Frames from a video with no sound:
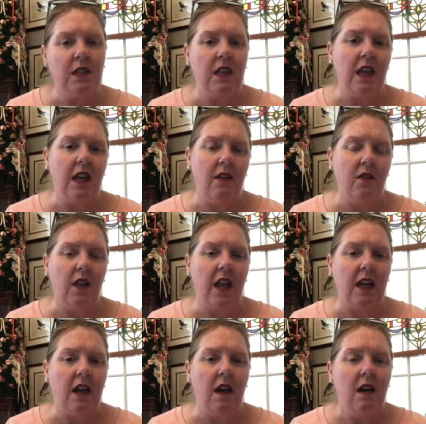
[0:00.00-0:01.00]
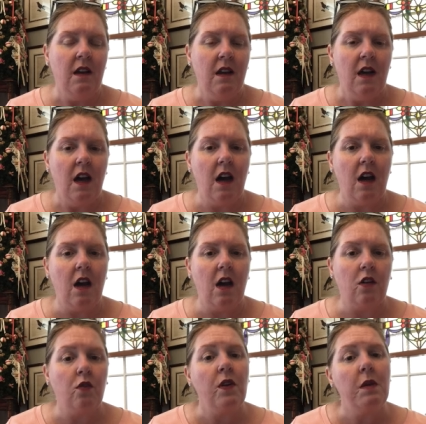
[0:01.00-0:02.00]
Think of it like a
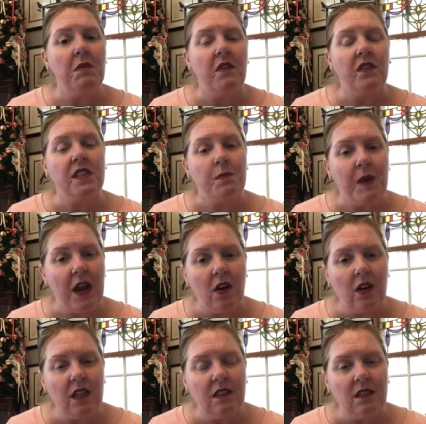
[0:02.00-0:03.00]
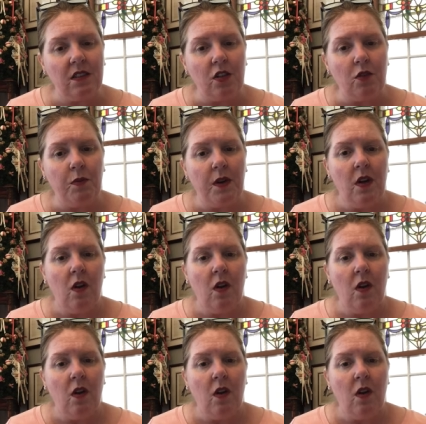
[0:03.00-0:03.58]
cream of asparagus soup